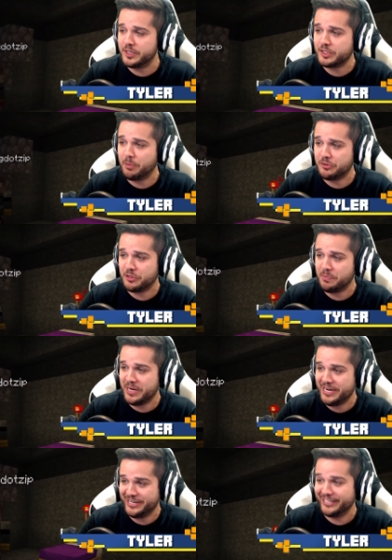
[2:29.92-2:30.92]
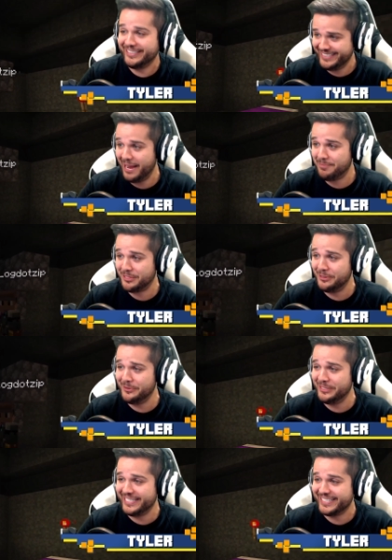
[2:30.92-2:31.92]
supposed to yeah. be here.
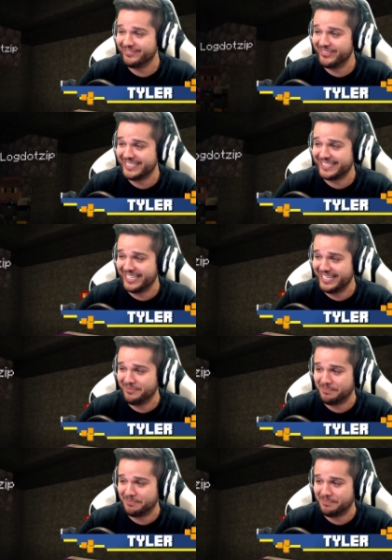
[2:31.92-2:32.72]
Absolutely. What's up,